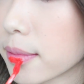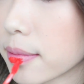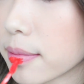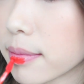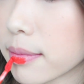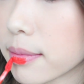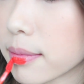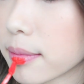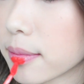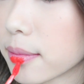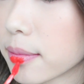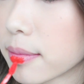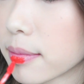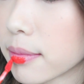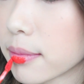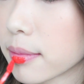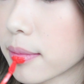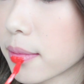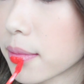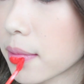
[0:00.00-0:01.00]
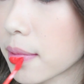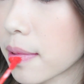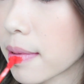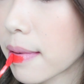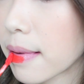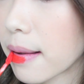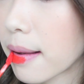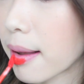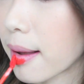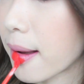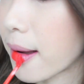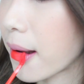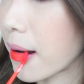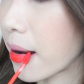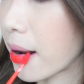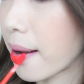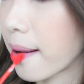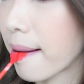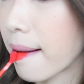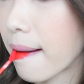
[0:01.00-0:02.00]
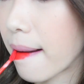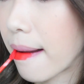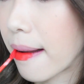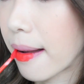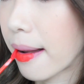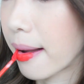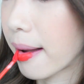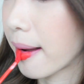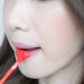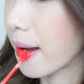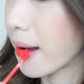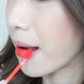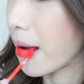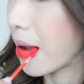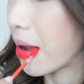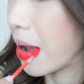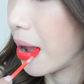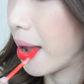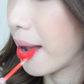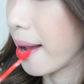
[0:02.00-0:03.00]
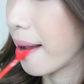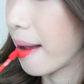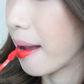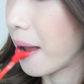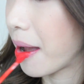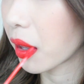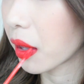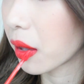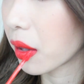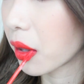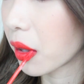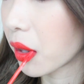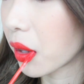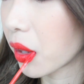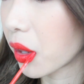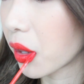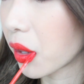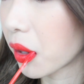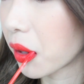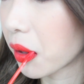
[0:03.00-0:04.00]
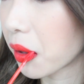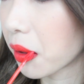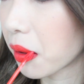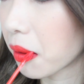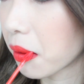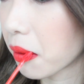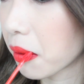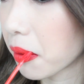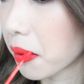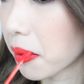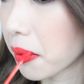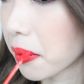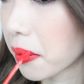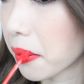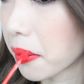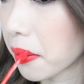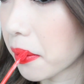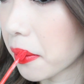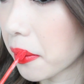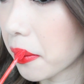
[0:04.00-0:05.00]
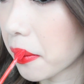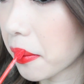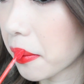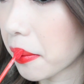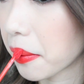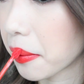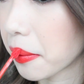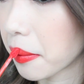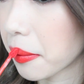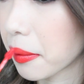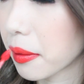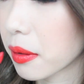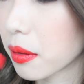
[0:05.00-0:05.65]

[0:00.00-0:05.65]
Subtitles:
Nobody speaks.